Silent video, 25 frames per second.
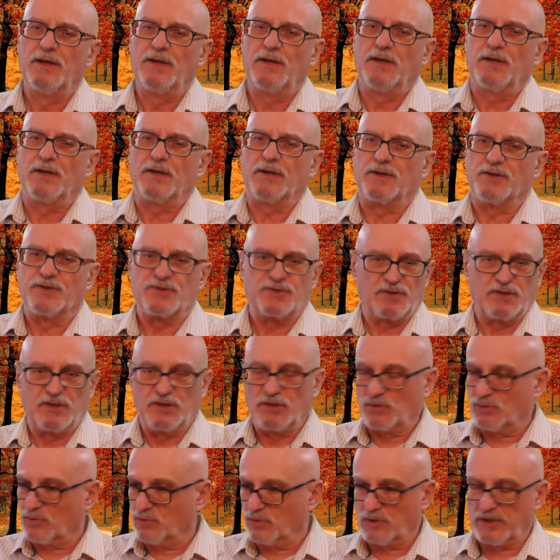is
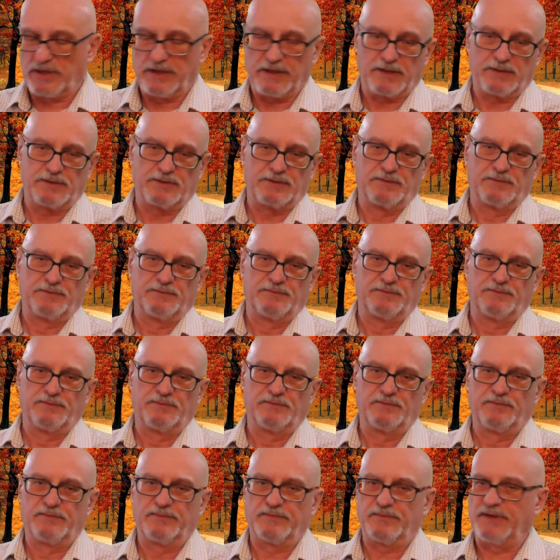incorrect.
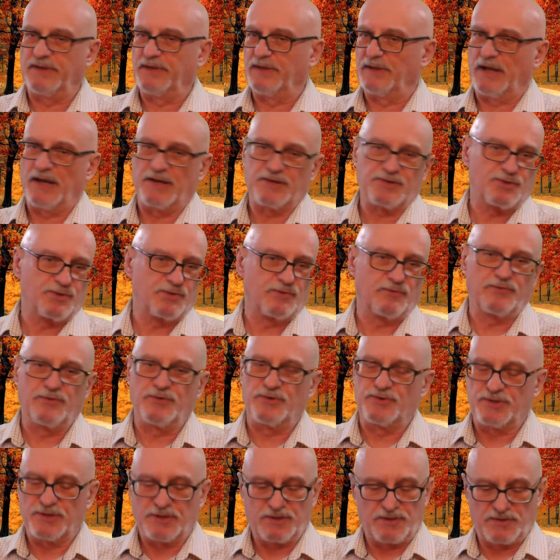In
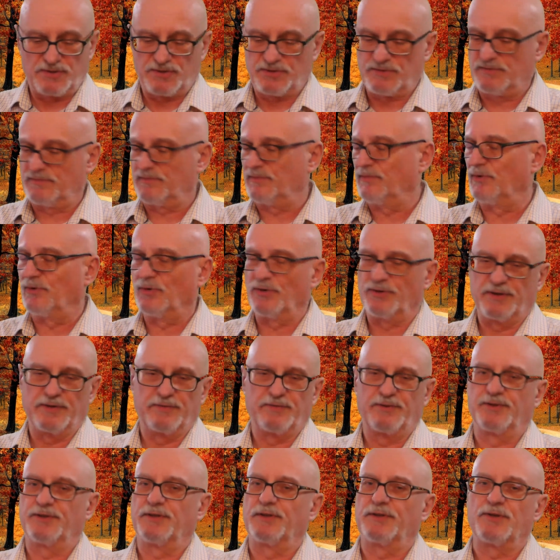astrophysics, not
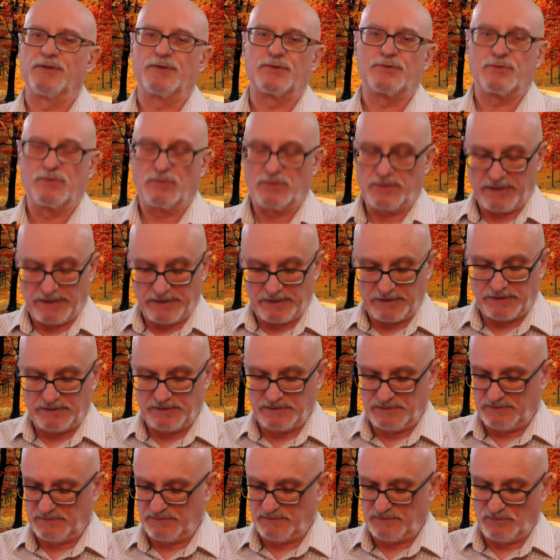everything is correct.
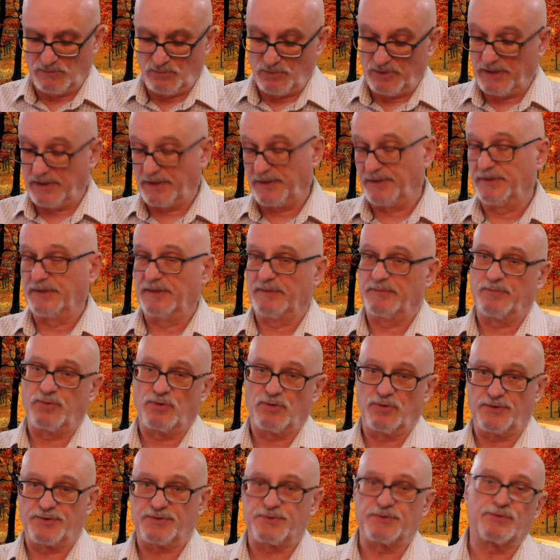We are in the
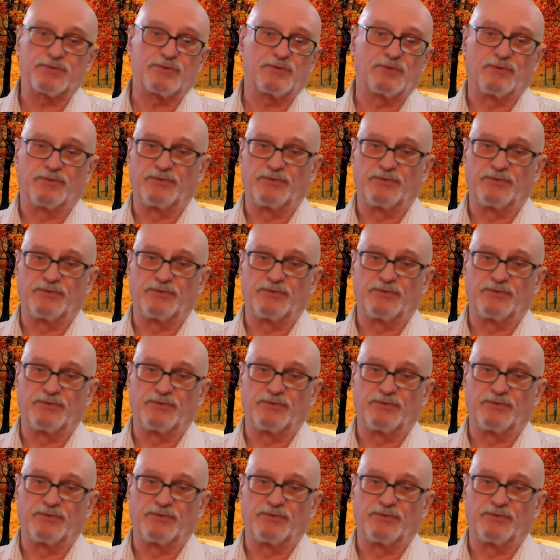process of